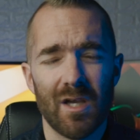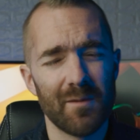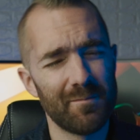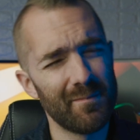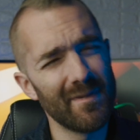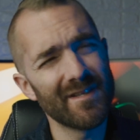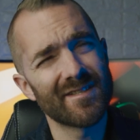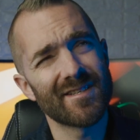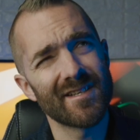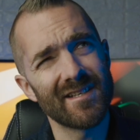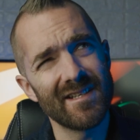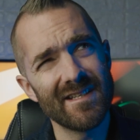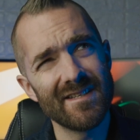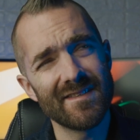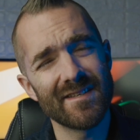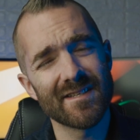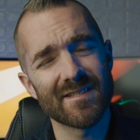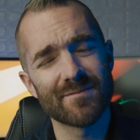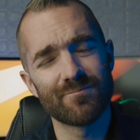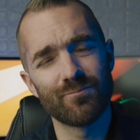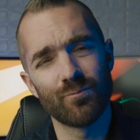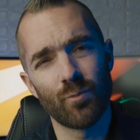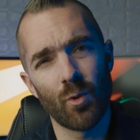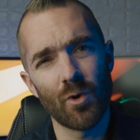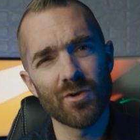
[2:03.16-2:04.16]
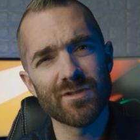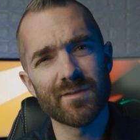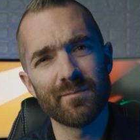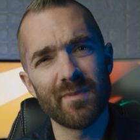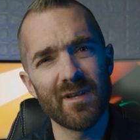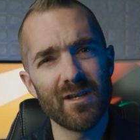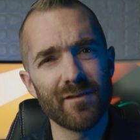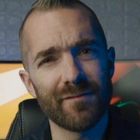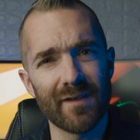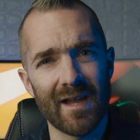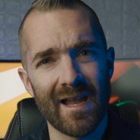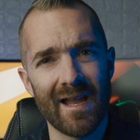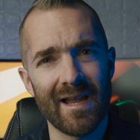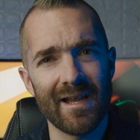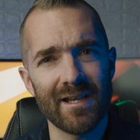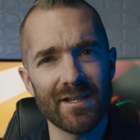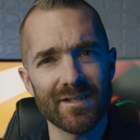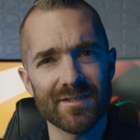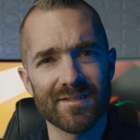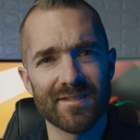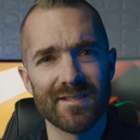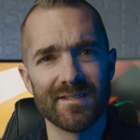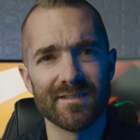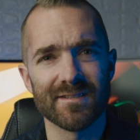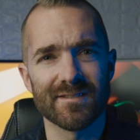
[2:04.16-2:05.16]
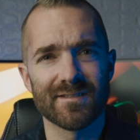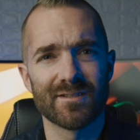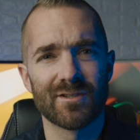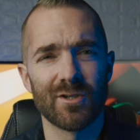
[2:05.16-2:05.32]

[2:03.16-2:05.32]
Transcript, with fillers: Admittedly, this was a bit of a hack since